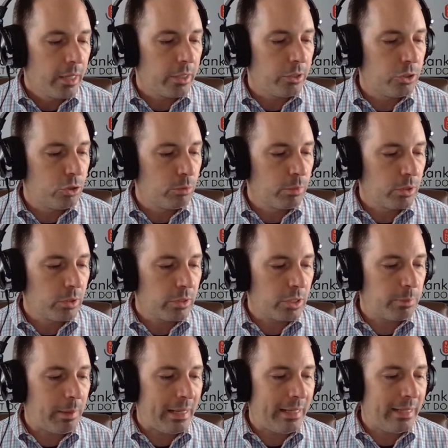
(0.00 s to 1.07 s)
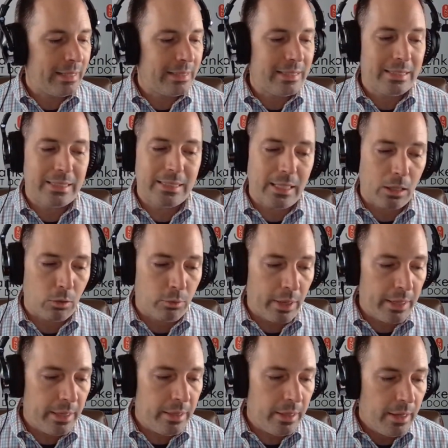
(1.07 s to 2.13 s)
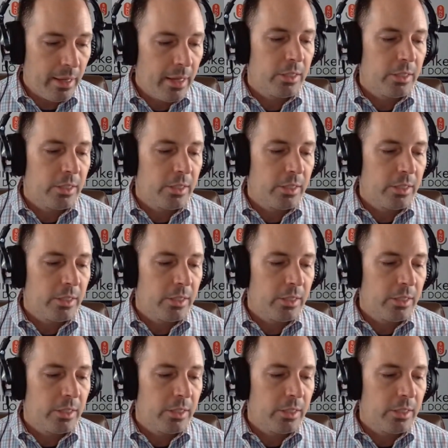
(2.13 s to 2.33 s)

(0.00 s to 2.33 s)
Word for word: Consumer spending decelerated,